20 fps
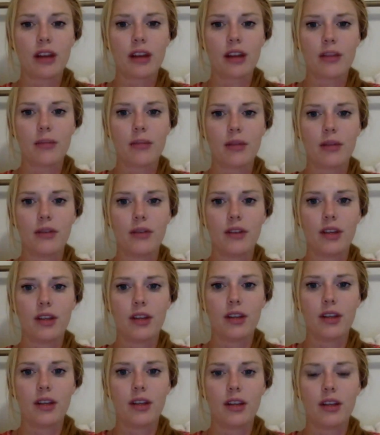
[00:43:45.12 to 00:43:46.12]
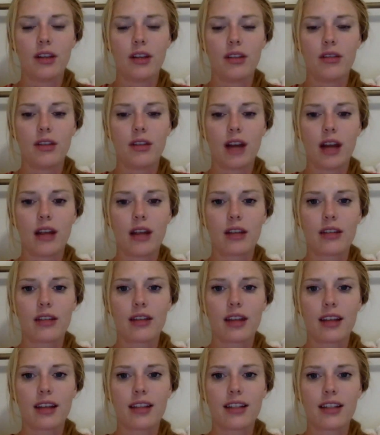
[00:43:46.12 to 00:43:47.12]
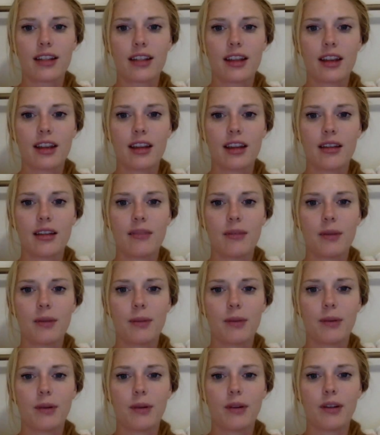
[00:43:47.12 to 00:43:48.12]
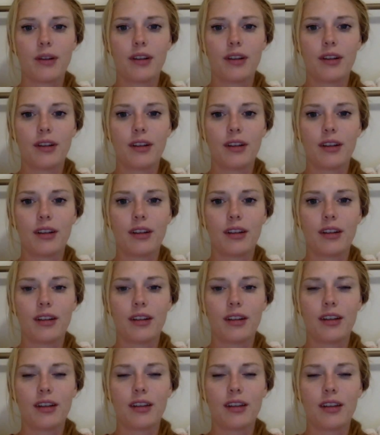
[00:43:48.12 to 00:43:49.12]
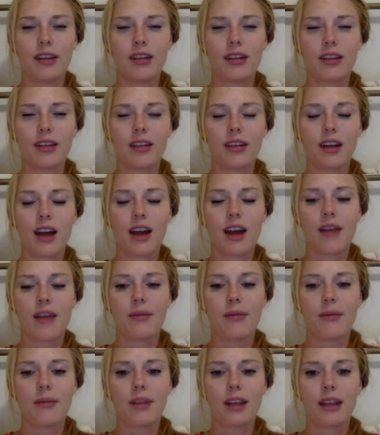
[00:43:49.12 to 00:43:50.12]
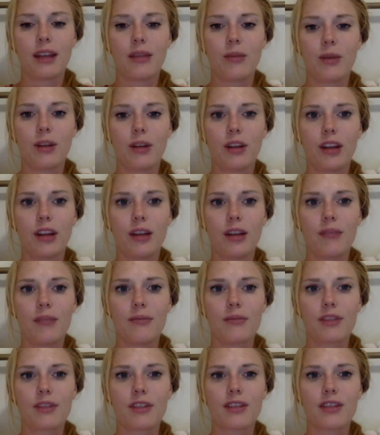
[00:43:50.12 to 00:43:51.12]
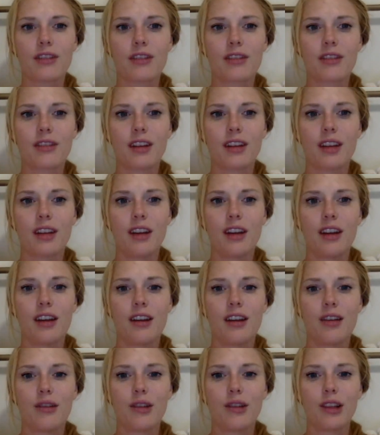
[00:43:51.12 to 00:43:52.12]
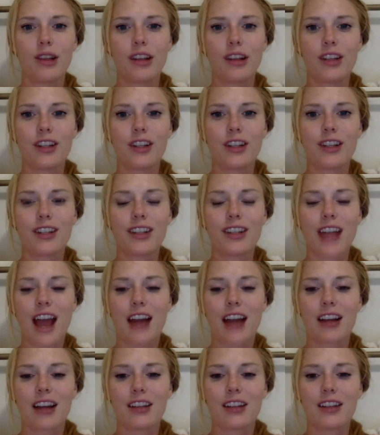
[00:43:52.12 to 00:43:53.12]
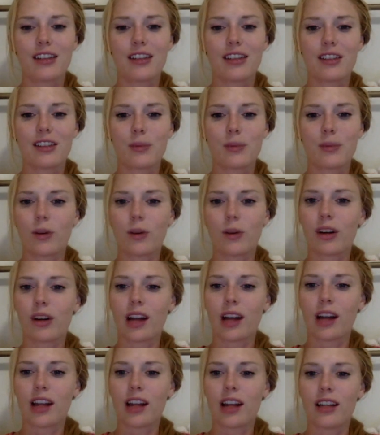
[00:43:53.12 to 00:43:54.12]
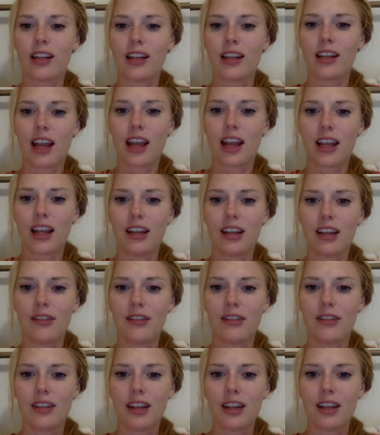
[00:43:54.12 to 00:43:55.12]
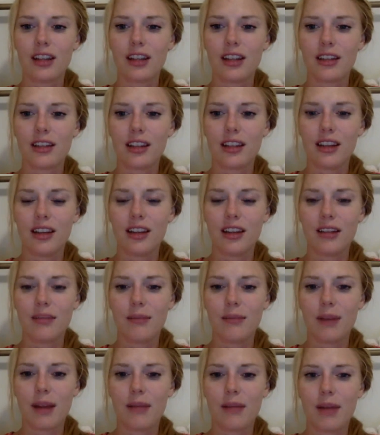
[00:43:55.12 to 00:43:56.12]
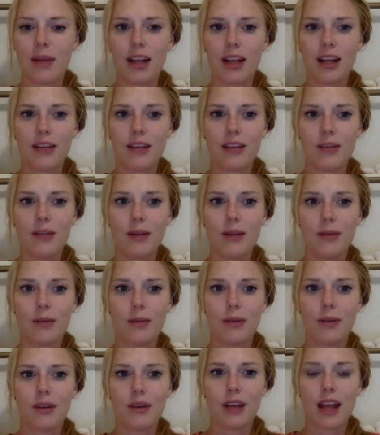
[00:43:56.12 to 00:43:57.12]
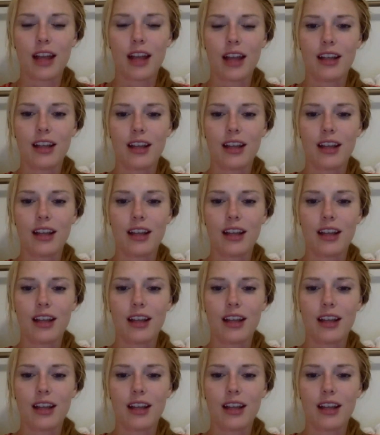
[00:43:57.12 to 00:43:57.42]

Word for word: the movie, you got the sense that people, um, like William's religious attitudes, were negatively seen by many of the people. Like